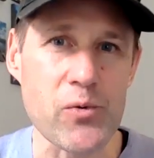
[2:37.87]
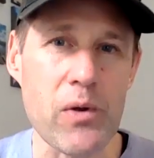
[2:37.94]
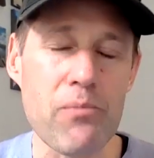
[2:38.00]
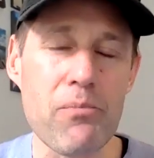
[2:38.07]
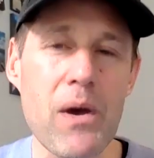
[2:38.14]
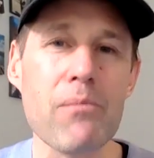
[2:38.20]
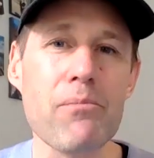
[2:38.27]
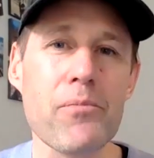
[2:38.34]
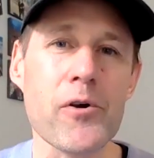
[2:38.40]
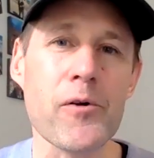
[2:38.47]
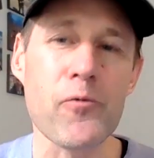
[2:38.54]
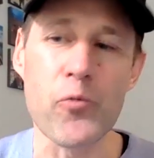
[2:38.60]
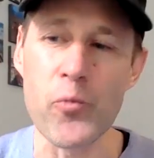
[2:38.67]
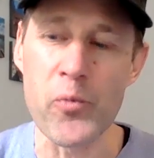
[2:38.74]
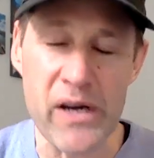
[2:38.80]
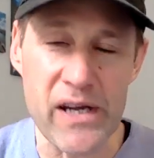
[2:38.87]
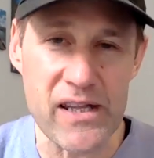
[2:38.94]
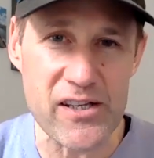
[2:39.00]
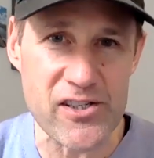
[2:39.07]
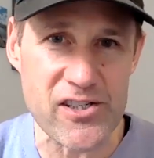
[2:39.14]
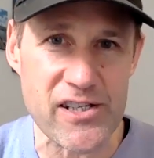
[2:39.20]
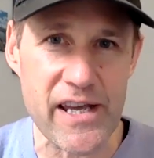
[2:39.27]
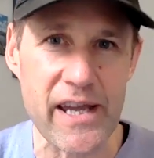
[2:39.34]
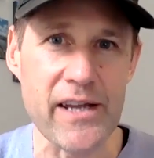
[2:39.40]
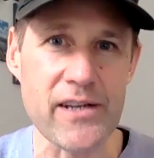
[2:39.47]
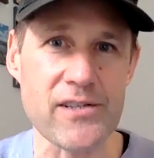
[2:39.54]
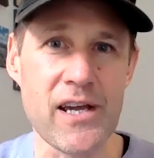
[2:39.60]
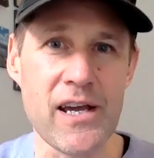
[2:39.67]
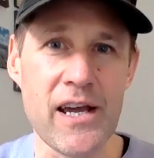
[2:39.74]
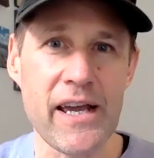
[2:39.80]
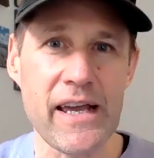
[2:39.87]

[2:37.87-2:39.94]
remember real estate